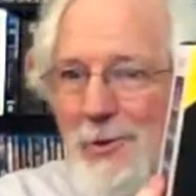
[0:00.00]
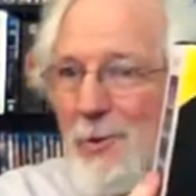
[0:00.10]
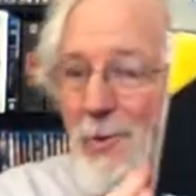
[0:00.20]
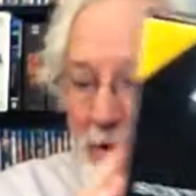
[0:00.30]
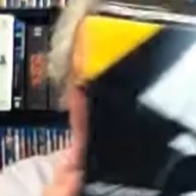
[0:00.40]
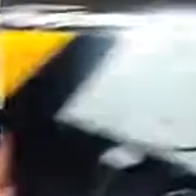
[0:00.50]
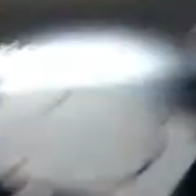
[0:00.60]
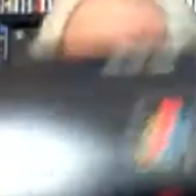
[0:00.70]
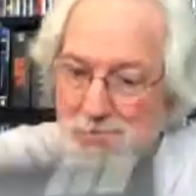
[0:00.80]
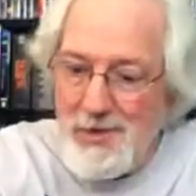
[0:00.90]
Who am
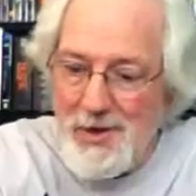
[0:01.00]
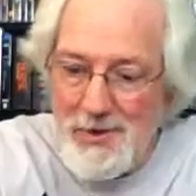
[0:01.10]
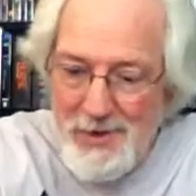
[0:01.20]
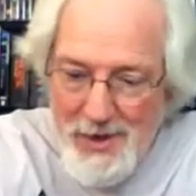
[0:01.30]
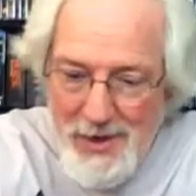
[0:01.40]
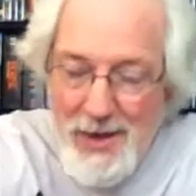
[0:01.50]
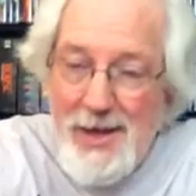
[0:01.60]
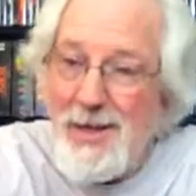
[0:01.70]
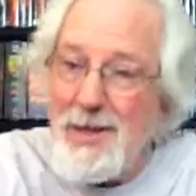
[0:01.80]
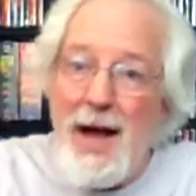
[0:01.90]
you? You know,
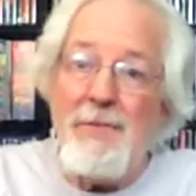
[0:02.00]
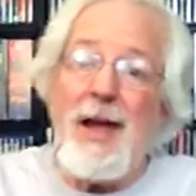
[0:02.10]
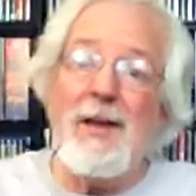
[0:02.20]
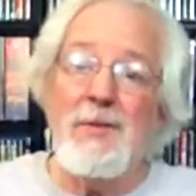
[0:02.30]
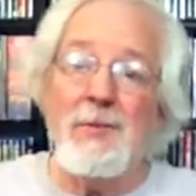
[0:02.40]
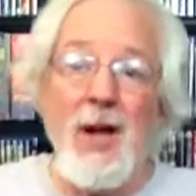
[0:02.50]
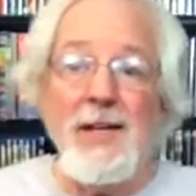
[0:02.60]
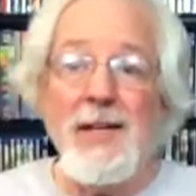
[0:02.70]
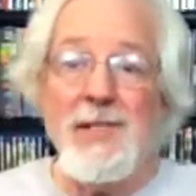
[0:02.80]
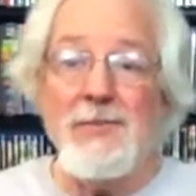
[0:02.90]
I've had some
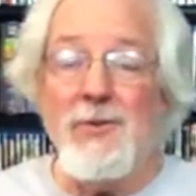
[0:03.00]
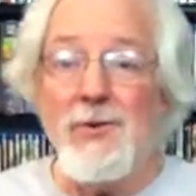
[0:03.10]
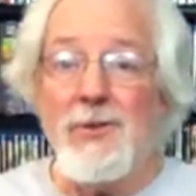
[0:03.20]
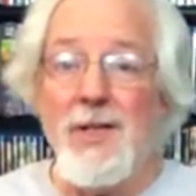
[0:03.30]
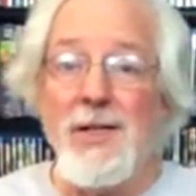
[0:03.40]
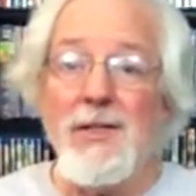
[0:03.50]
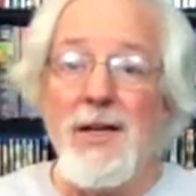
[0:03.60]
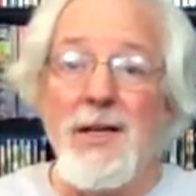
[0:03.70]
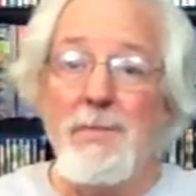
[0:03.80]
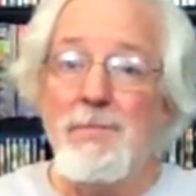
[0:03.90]
contests, folks, that
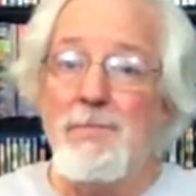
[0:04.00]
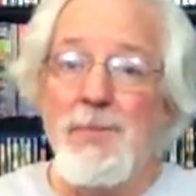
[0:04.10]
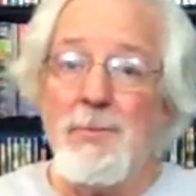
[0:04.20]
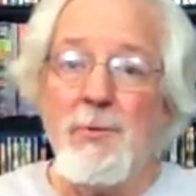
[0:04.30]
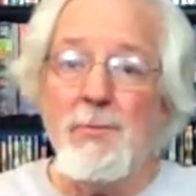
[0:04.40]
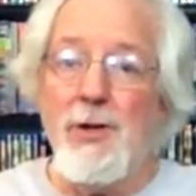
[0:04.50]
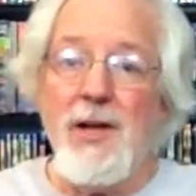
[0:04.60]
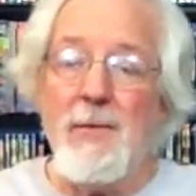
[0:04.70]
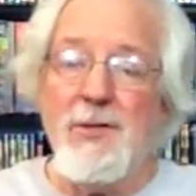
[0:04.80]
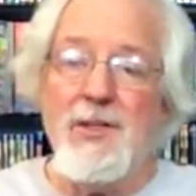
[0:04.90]
people put
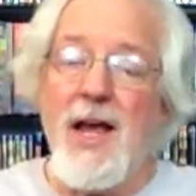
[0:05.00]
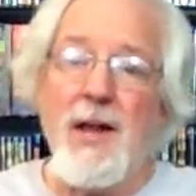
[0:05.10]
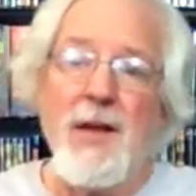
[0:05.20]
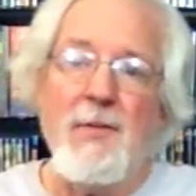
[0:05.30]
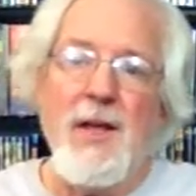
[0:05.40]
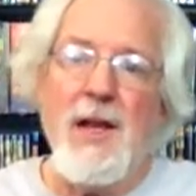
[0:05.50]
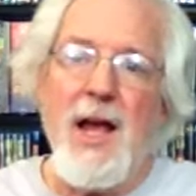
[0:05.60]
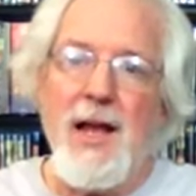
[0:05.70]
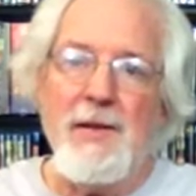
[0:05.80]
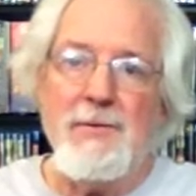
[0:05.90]
numbers down and then
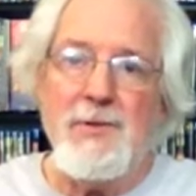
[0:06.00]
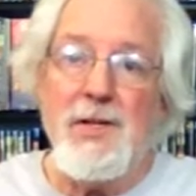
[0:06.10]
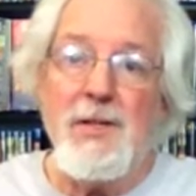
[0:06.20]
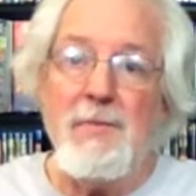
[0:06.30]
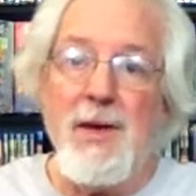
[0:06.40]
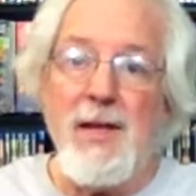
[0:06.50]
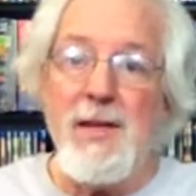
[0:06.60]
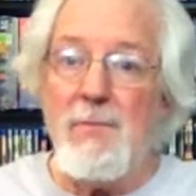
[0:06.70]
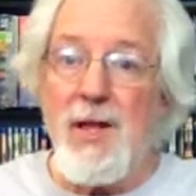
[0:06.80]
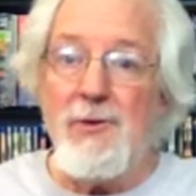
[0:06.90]
I send them my
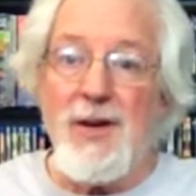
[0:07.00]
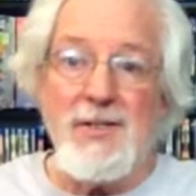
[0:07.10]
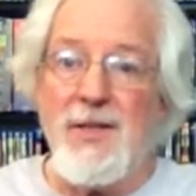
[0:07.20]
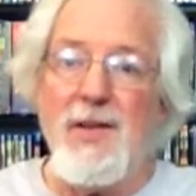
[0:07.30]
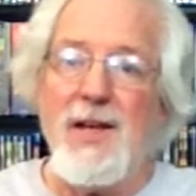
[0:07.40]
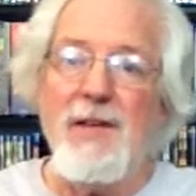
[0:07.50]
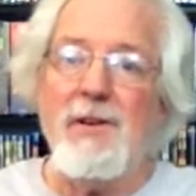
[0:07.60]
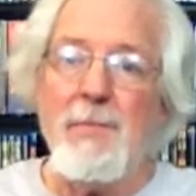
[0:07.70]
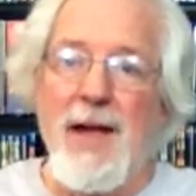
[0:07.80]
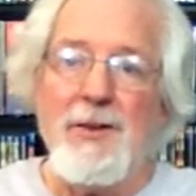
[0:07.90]
email address and they never
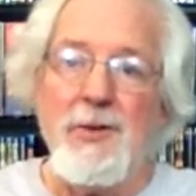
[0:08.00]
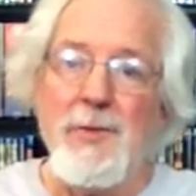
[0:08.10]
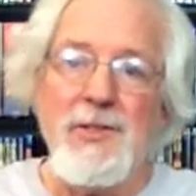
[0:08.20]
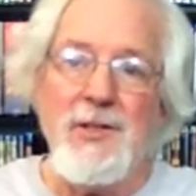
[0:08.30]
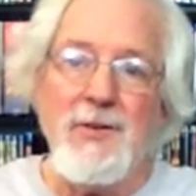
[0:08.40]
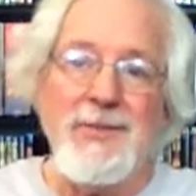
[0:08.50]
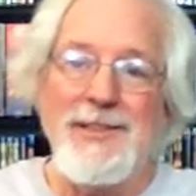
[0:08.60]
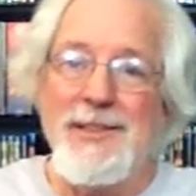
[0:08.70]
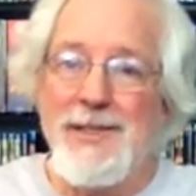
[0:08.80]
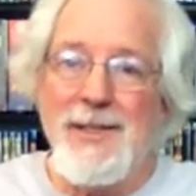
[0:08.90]
get back to me. So
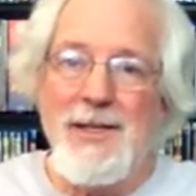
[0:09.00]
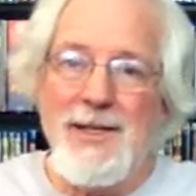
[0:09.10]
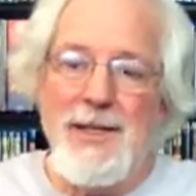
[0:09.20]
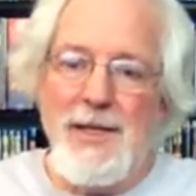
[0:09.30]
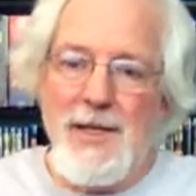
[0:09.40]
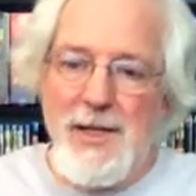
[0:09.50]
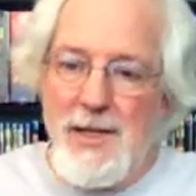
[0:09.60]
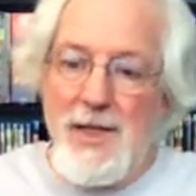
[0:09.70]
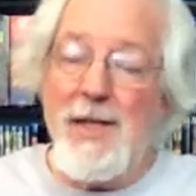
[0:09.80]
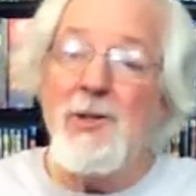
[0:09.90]

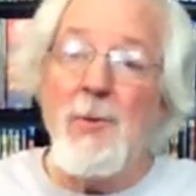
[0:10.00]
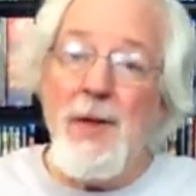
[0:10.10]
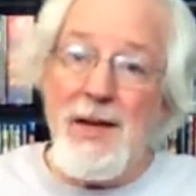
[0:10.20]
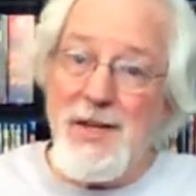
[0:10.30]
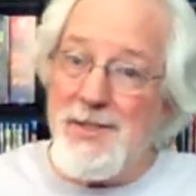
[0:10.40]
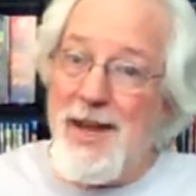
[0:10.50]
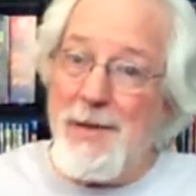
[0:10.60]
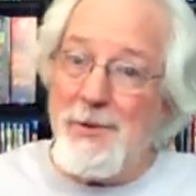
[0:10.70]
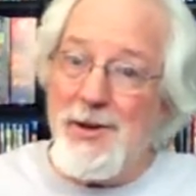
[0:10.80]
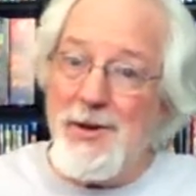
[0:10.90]
let's hope that doesn't
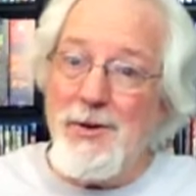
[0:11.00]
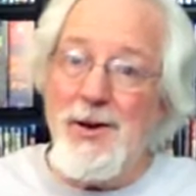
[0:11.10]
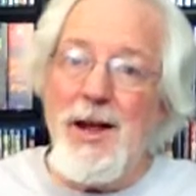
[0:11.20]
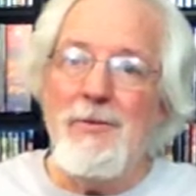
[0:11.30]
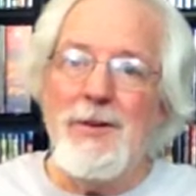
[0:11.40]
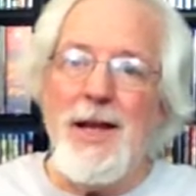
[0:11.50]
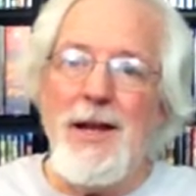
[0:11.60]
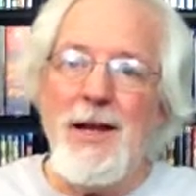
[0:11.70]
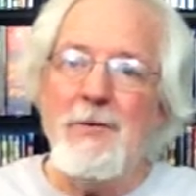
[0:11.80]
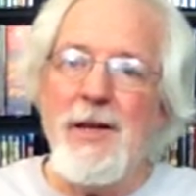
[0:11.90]
happen here.
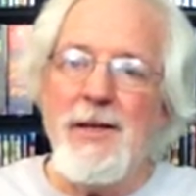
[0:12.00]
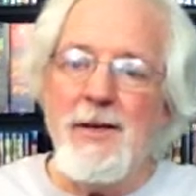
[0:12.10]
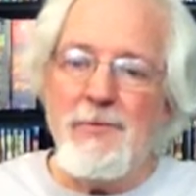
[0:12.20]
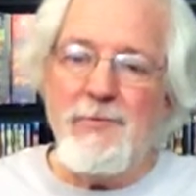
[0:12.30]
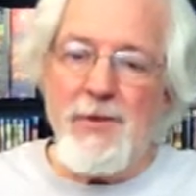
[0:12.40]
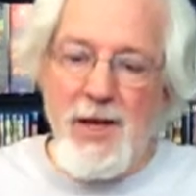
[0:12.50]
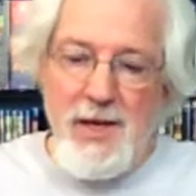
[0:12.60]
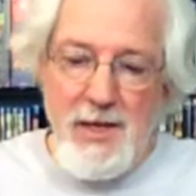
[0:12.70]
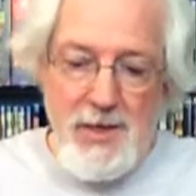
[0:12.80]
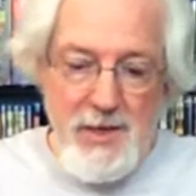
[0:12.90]
Okay, I'm going to give
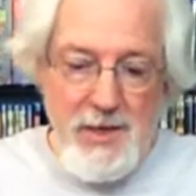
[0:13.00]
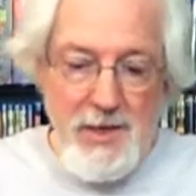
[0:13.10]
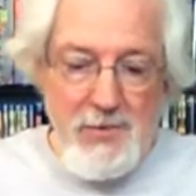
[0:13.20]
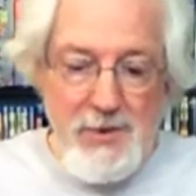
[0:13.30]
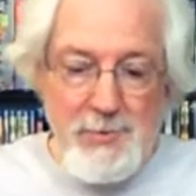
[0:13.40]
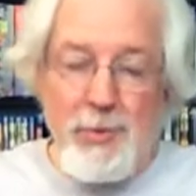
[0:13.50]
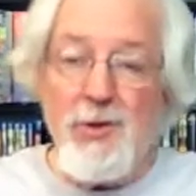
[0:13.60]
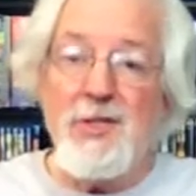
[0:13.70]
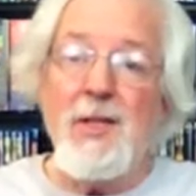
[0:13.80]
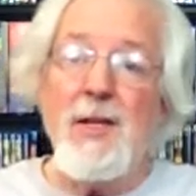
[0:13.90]
this
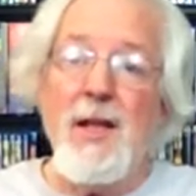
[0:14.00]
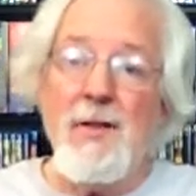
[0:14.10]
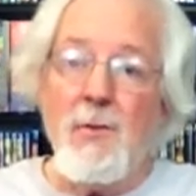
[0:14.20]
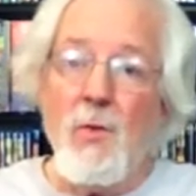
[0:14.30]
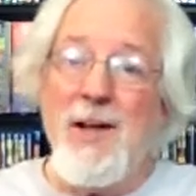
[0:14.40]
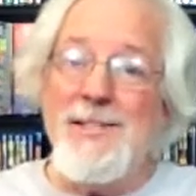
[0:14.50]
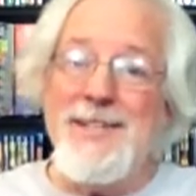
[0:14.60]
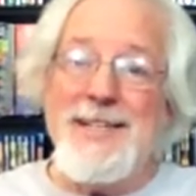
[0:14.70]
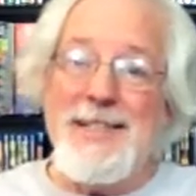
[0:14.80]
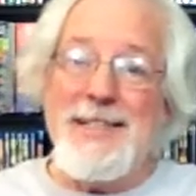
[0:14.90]
person,
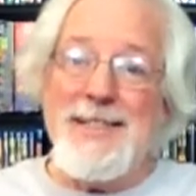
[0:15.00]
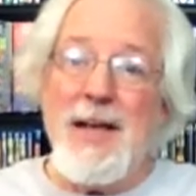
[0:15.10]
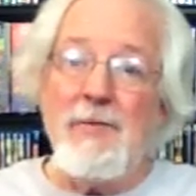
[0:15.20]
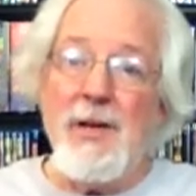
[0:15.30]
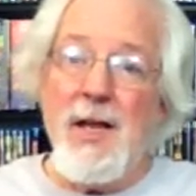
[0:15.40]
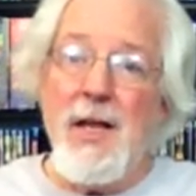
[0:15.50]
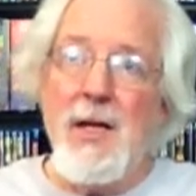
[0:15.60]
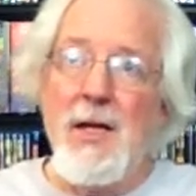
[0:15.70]
167,